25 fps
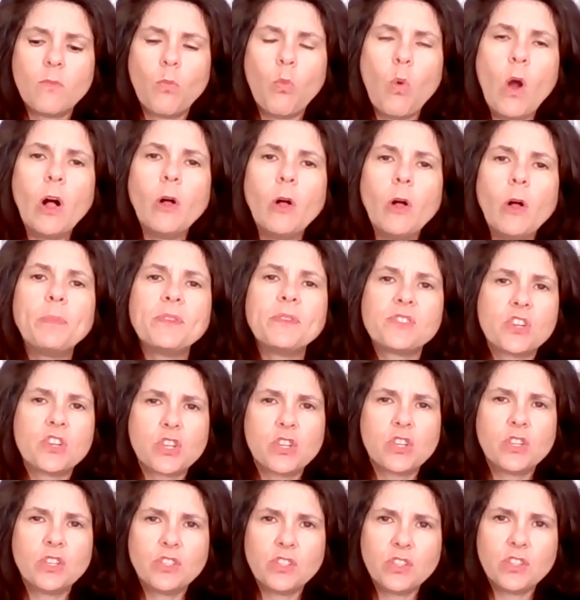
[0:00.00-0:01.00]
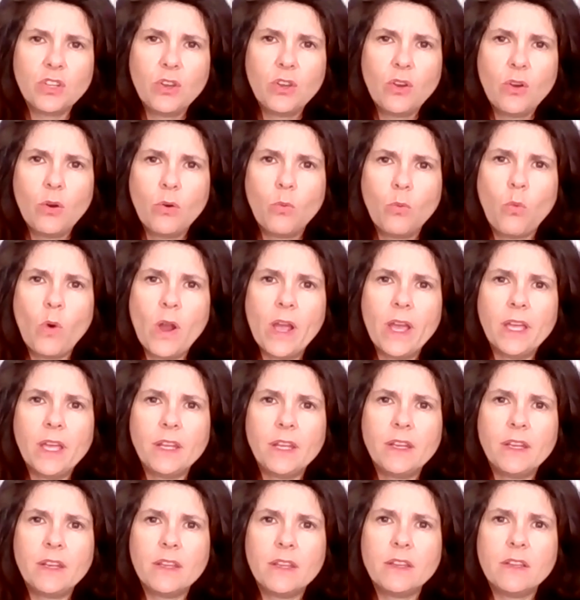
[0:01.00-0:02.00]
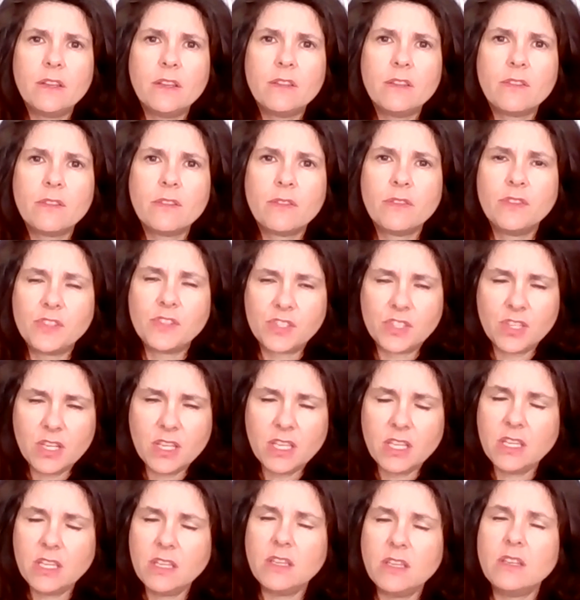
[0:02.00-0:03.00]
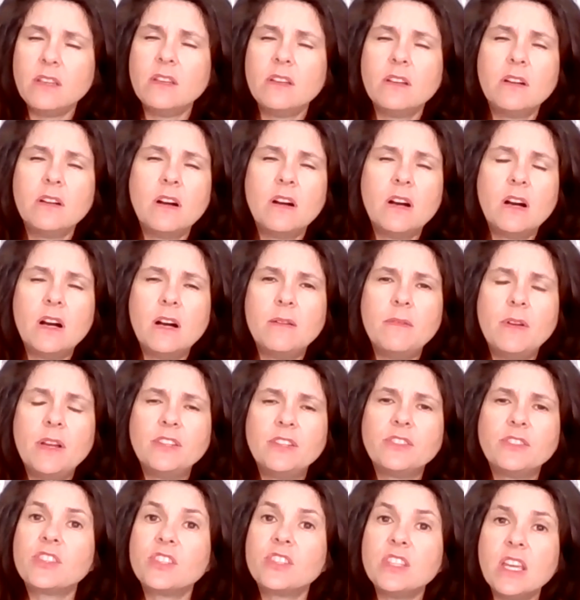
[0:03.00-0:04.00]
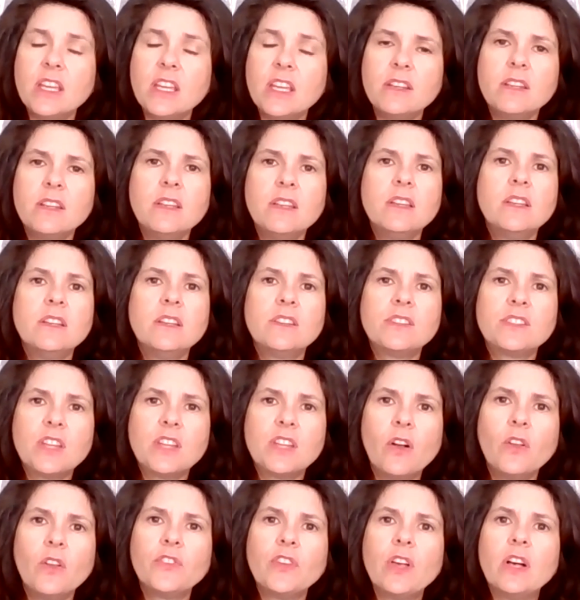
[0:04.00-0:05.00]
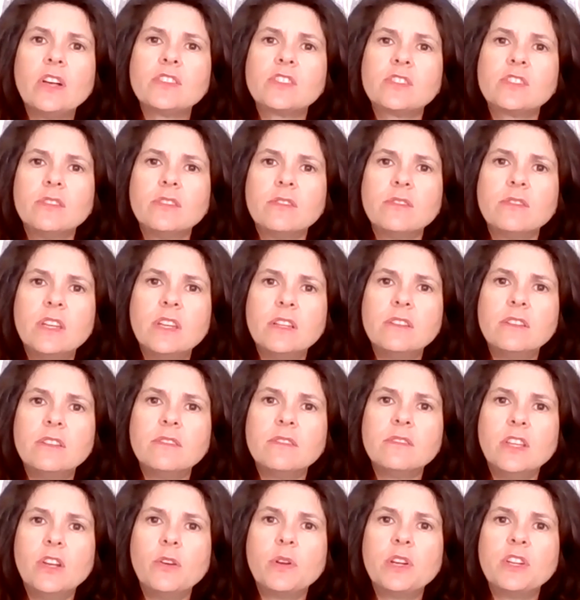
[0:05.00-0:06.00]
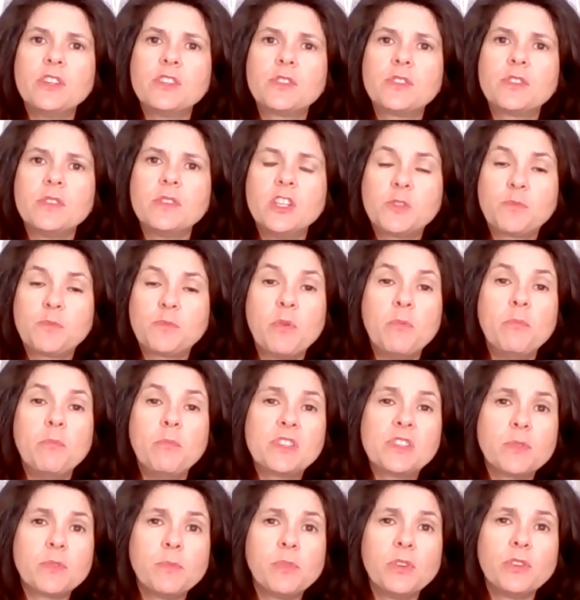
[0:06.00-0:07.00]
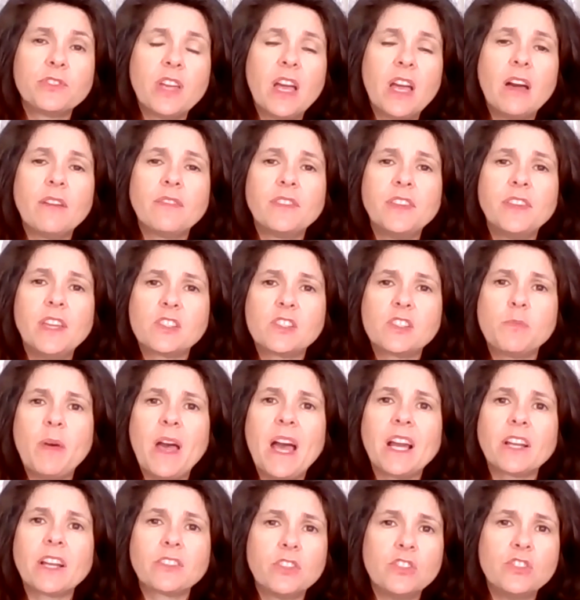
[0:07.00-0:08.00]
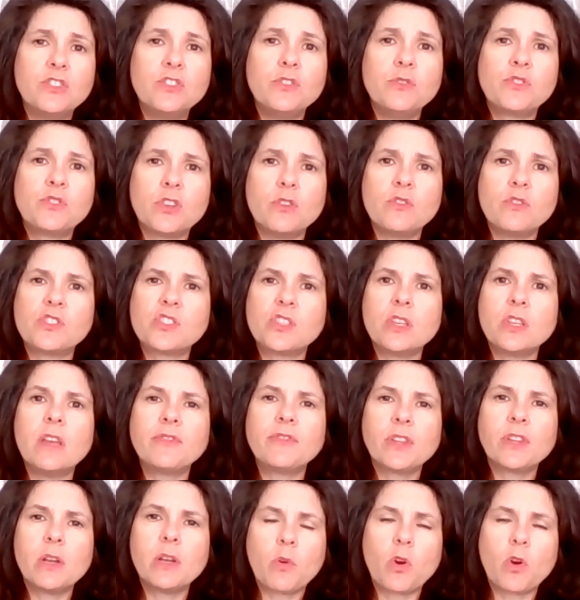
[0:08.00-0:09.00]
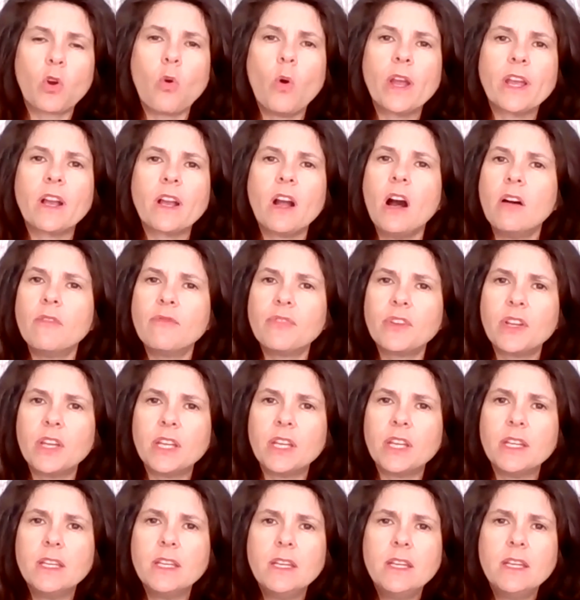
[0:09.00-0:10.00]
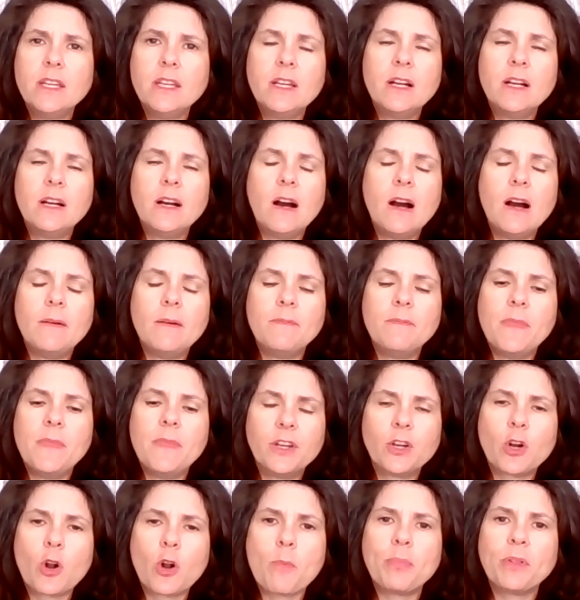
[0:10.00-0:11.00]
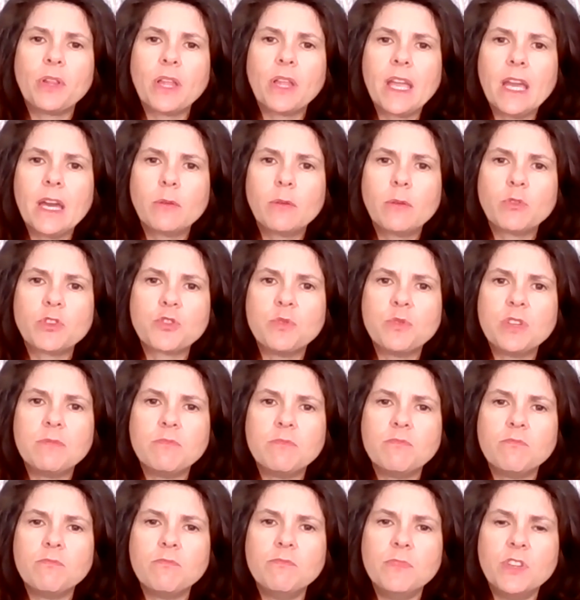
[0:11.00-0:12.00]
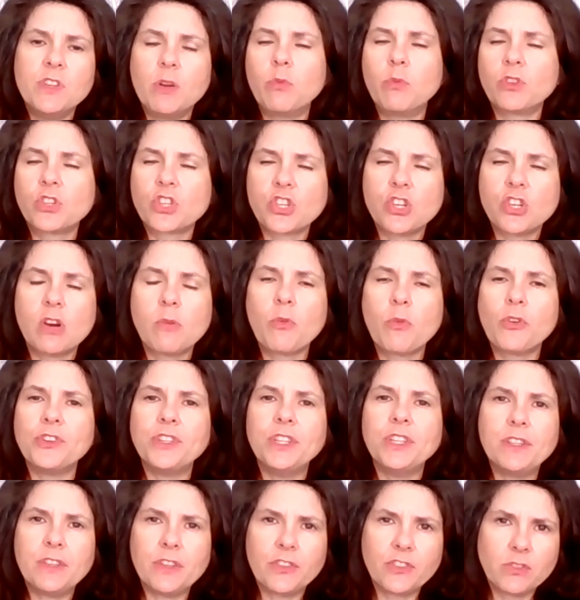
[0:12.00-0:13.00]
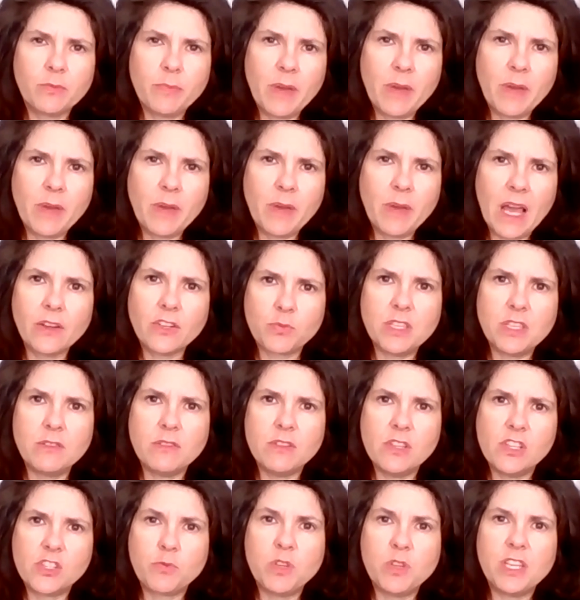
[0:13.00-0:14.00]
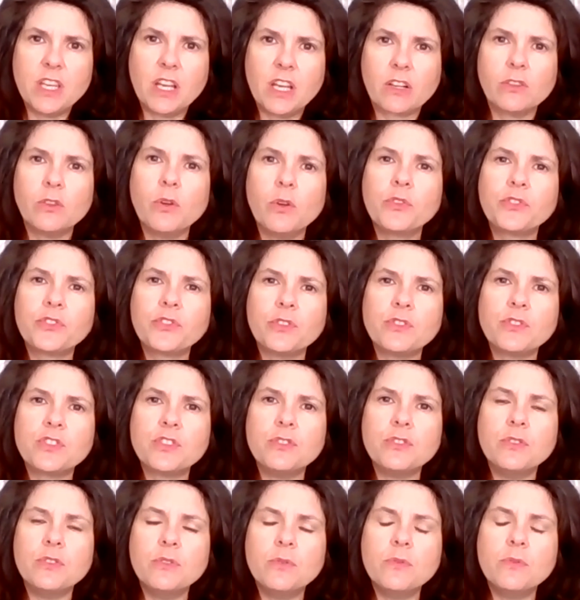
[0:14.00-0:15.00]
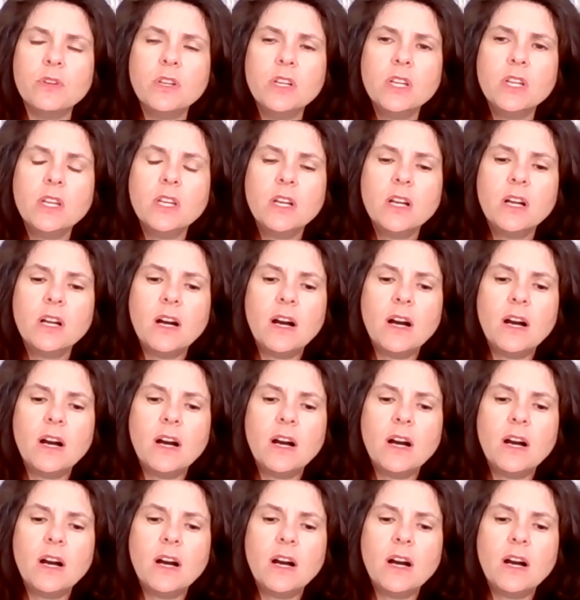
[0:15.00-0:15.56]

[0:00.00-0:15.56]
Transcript: well positioned when the city and state tells us that it is permissible to have guests back, to do so safely, and we're quite confident in our plan, which we'll share more details about as we get closer to